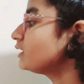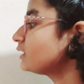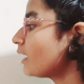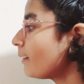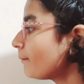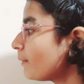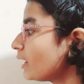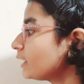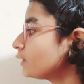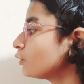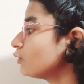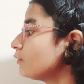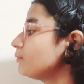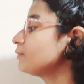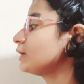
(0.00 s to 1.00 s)
Number
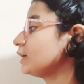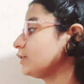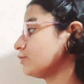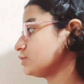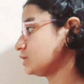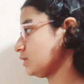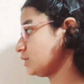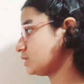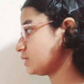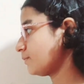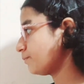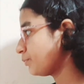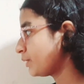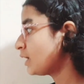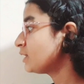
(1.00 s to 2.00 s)
2, producers.
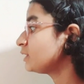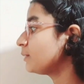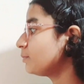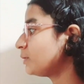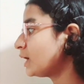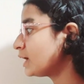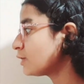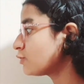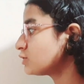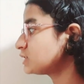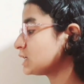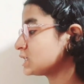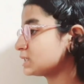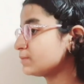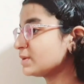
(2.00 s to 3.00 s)
The
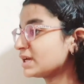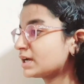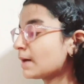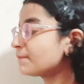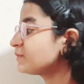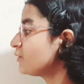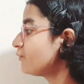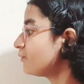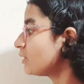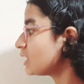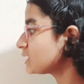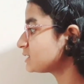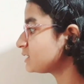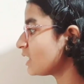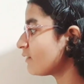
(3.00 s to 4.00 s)
producers make up the
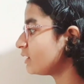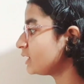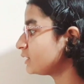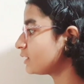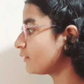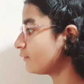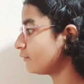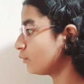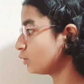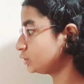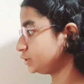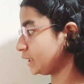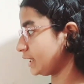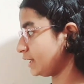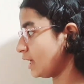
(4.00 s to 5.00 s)
first level in the
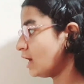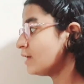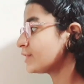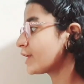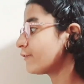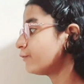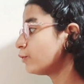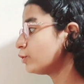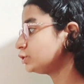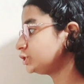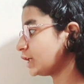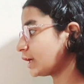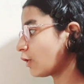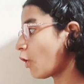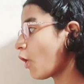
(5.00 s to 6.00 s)
food chain. The food
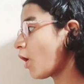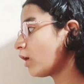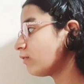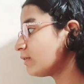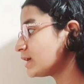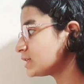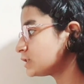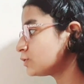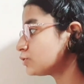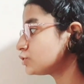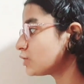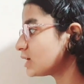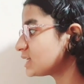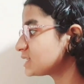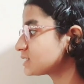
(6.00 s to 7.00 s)
chain always
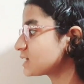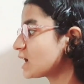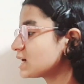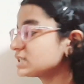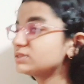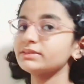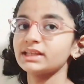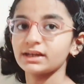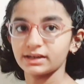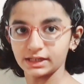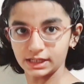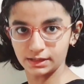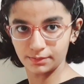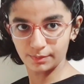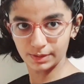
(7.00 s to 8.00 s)
usually starts with a
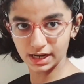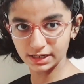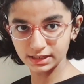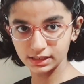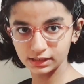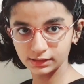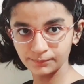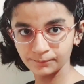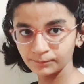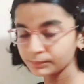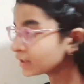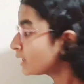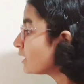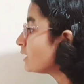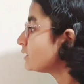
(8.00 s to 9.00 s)
green plant.
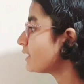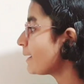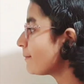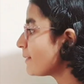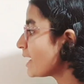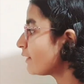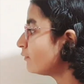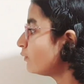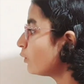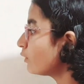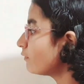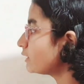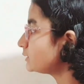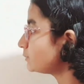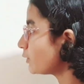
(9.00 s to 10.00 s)
They make
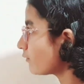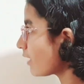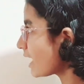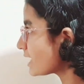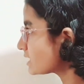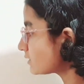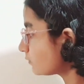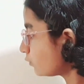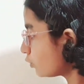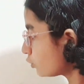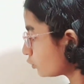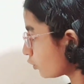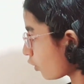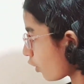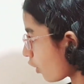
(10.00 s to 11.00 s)
food which provides
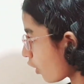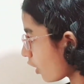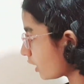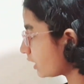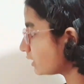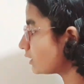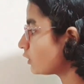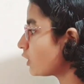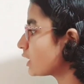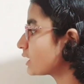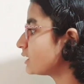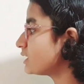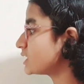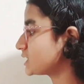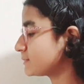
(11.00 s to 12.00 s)
food to all other
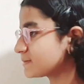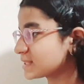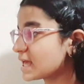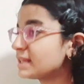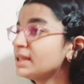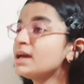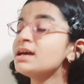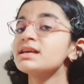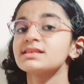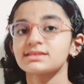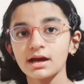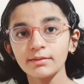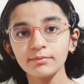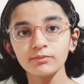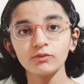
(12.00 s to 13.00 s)
organisms, and
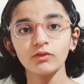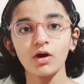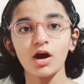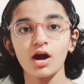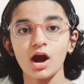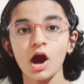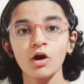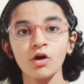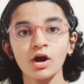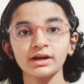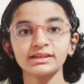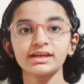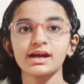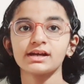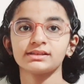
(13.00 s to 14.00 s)
somehow
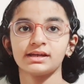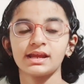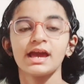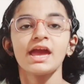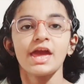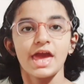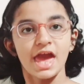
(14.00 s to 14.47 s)
or the other,